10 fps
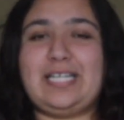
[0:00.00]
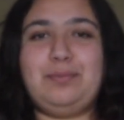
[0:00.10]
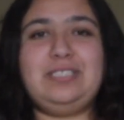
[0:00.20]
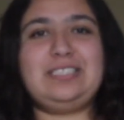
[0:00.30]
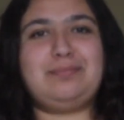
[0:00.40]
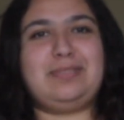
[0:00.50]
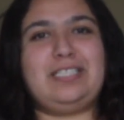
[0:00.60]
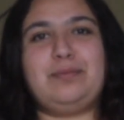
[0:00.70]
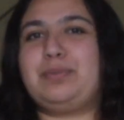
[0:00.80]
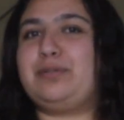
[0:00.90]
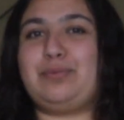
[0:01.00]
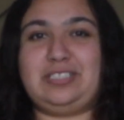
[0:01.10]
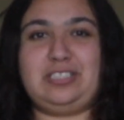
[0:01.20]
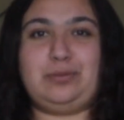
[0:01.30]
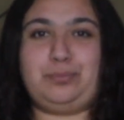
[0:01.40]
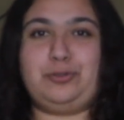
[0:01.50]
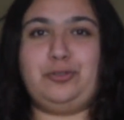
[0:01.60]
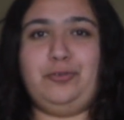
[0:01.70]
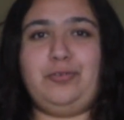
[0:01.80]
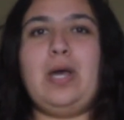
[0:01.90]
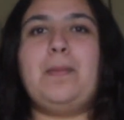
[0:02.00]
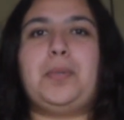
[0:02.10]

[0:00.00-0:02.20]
able to submit it but it wasn't approved.